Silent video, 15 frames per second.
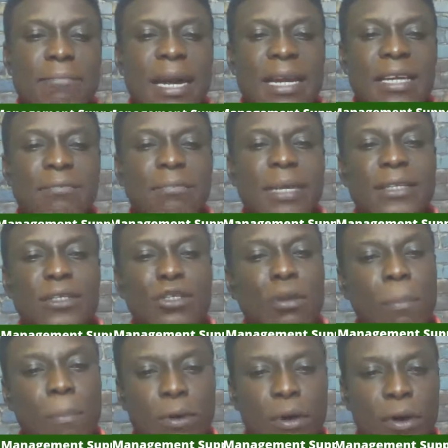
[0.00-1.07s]
management
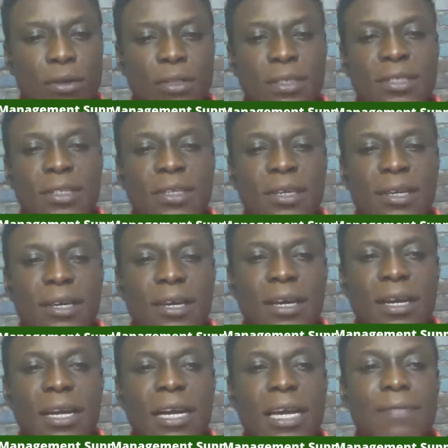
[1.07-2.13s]
support
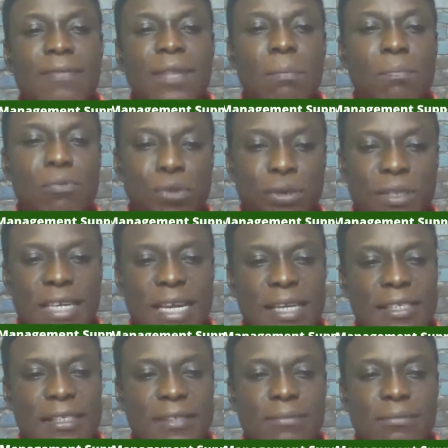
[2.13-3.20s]
in the
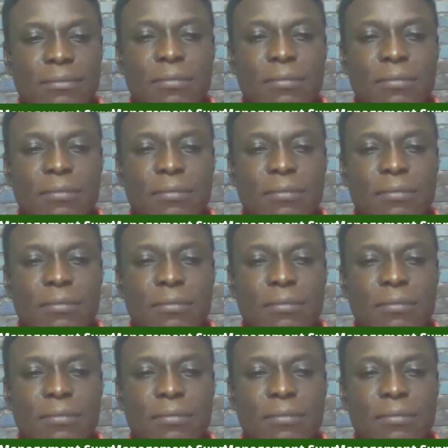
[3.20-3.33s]
process.